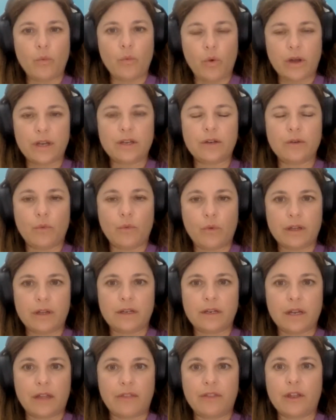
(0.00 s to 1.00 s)

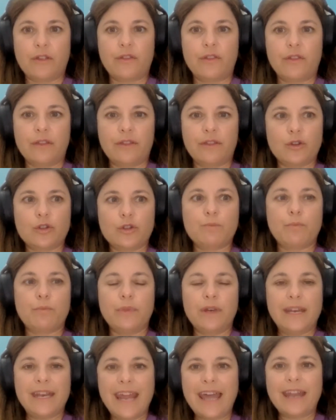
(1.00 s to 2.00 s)
one-to-one, there's
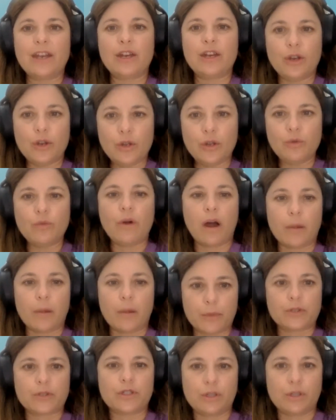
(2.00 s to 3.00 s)
net new
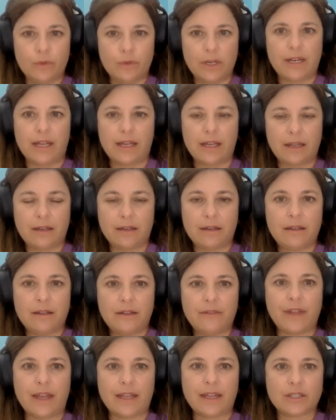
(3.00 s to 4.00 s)
opportunity
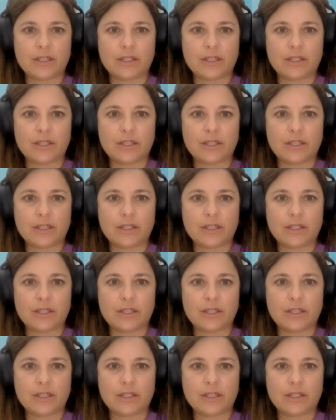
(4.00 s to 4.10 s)
that's